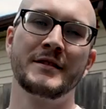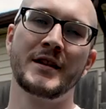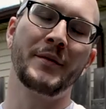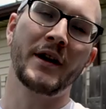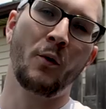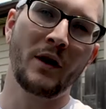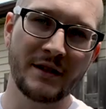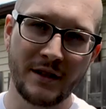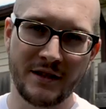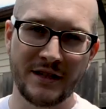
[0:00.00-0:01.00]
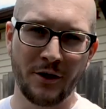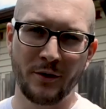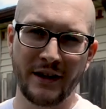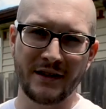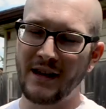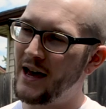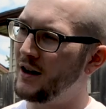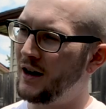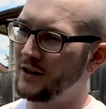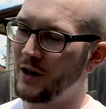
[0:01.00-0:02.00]
Something I wasn't considering is that
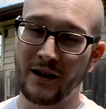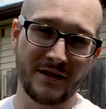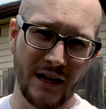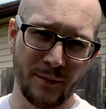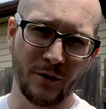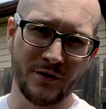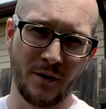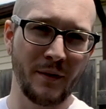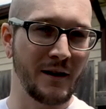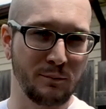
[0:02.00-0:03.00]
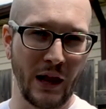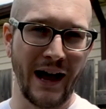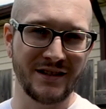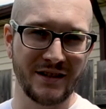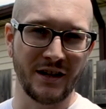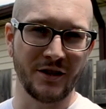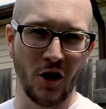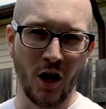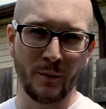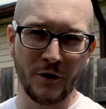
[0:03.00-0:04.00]
a lot of staplers are made of plastic and
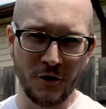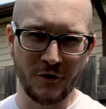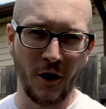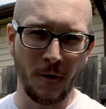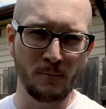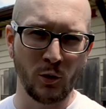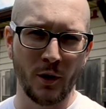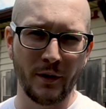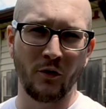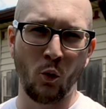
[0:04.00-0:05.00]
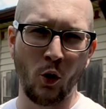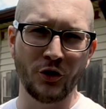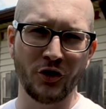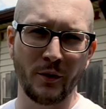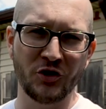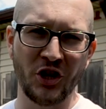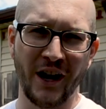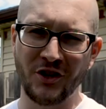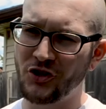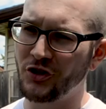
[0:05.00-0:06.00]
garbage, so a little bit of a wardrobe
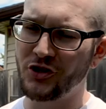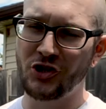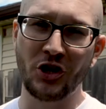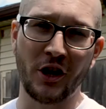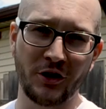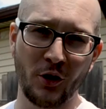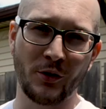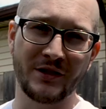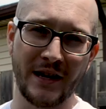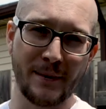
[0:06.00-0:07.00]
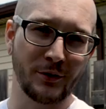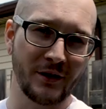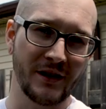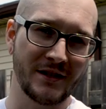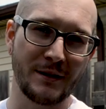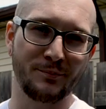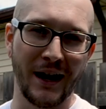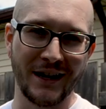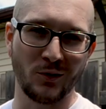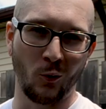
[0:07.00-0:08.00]
change. Let's chuck the old stapler and let's get
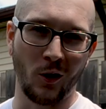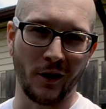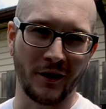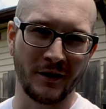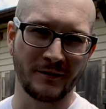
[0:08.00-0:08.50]
back to work.